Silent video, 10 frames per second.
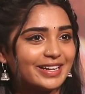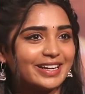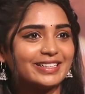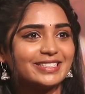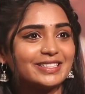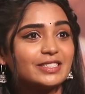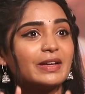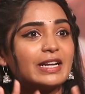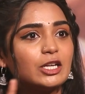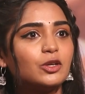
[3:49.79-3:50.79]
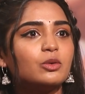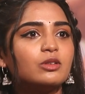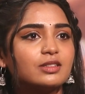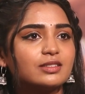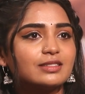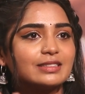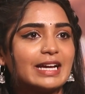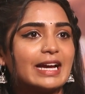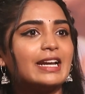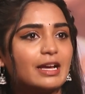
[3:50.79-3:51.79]
It's a very cute
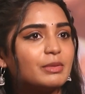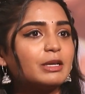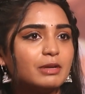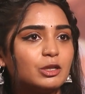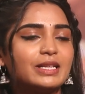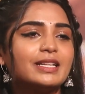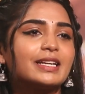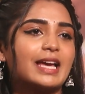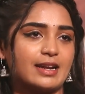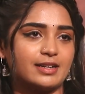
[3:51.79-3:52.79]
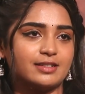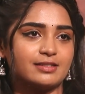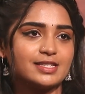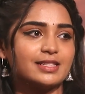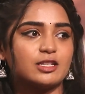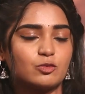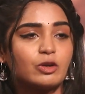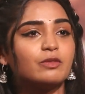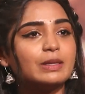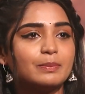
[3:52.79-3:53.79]
dynamic between the characters, and that's what
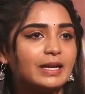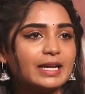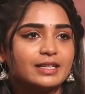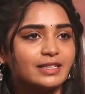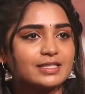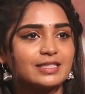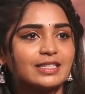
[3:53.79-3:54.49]
we play in this.